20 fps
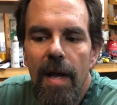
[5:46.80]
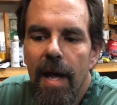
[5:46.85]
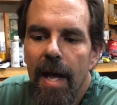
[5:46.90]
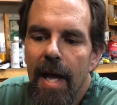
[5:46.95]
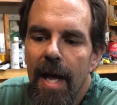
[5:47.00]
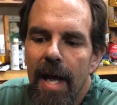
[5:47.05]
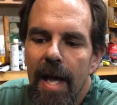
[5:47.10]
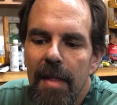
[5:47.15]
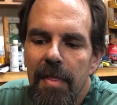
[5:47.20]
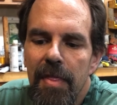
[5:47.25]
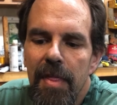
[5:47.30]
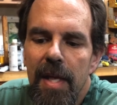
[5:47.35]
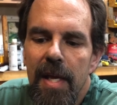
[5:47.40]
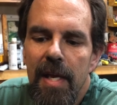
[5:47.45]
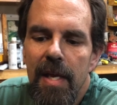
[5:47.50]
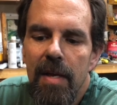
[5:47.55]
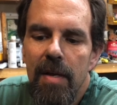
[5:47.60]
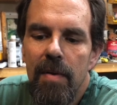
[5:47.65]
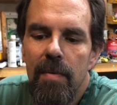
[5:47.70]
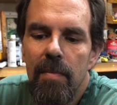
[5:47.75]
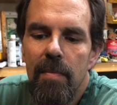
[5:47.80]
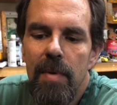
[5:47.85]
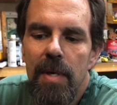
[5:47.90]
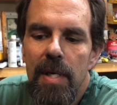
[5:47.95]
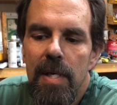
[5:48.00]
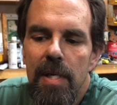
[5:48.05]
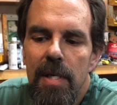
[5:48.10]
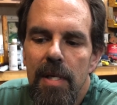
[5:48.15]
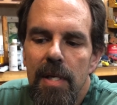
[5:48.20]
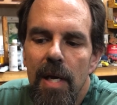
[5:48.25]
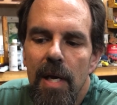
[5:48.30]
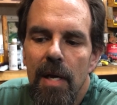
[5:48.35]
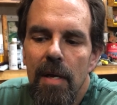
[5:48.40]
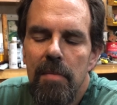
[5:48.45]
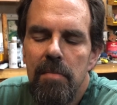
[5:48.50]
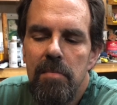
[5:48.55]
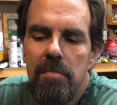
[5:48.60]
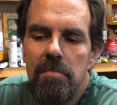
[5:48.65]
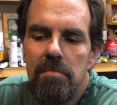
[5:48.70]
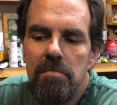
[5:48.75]
I think we,
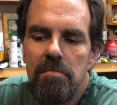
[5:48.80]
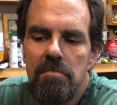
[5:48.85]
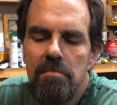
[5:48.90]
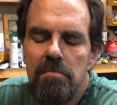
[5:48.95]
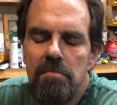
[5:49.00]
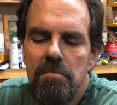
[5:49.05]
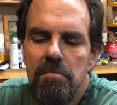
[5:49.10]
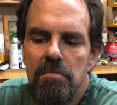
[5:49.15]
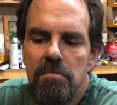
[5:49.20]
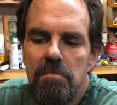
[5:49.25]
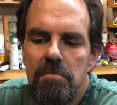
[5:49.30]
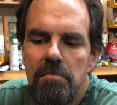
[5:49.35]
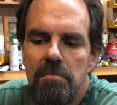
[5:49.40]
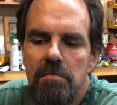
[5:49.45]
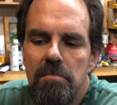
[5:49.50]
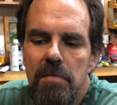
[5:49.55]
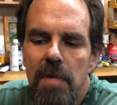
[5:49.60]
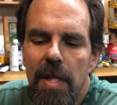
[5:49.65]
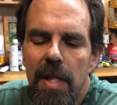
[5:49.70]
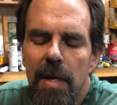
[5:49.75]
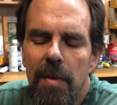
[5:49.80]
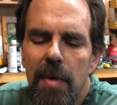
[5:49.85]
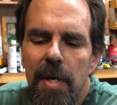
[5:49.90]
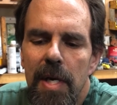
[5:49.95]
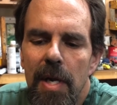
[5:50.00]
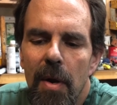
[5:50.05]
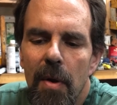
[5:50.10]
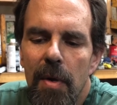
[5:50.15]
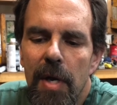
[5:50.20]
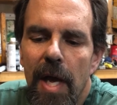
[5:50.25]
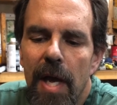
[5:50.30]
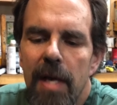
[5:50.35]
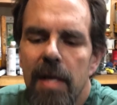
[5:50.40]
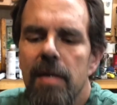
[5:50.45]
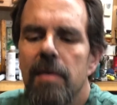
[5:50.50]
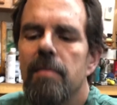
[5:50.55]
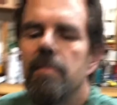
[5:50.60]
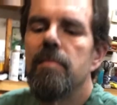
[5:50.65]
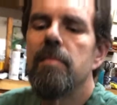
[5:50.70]
uh, I think we did okay.